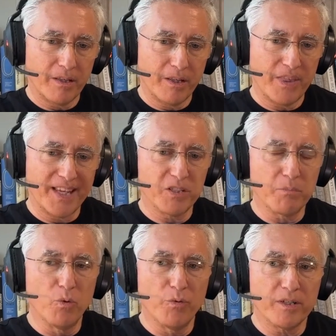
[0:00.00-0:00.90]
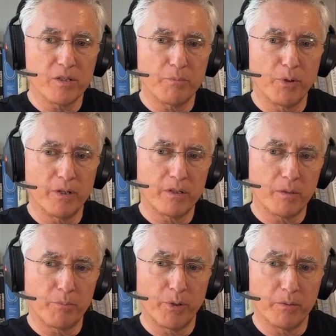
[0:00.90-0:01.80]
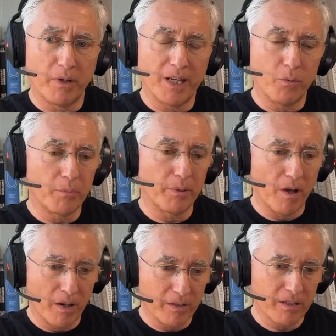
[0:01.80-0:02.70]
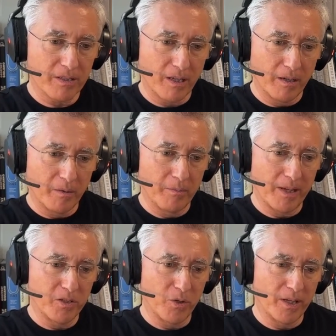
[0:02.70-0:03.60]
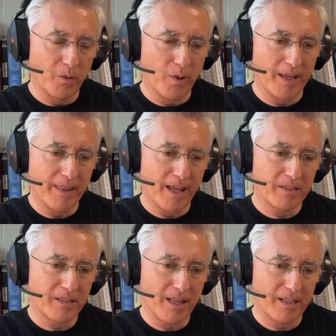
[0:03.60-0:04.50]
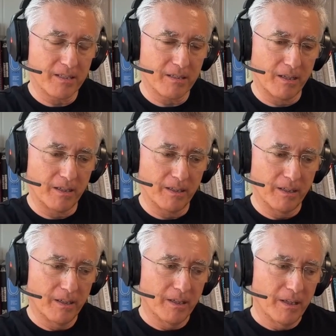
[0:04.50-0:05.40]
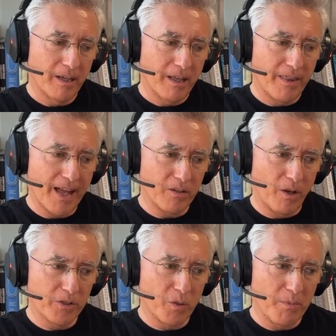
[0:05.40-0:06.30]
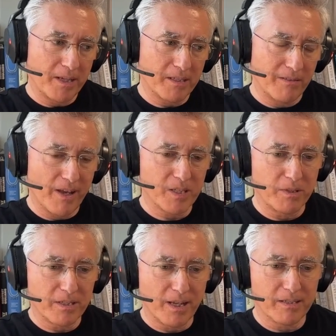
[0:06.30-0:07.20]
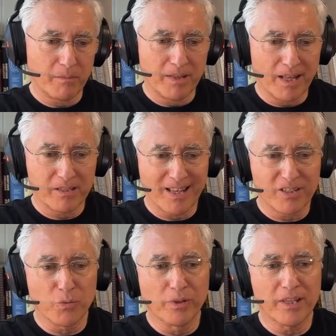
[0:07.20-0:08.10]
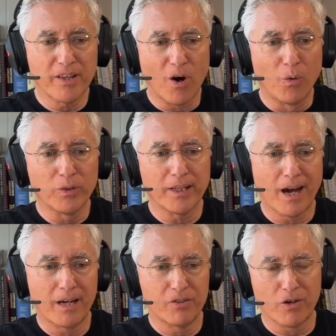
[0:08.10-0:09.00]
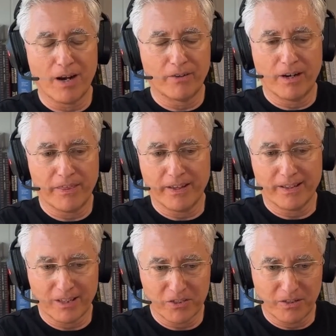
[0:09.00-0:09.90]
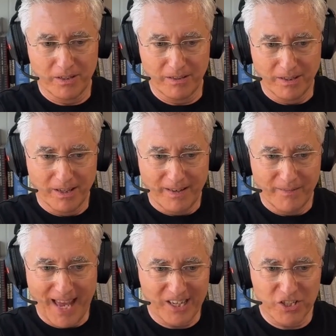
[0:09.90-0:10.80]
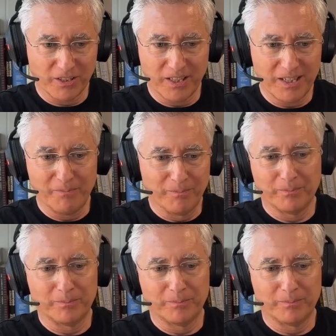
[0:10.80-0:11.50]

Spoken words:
things moving to put money where it belongs, and do it in a way that also makes investment sense. I mean, that's really the only kind of driver I think that's going to actually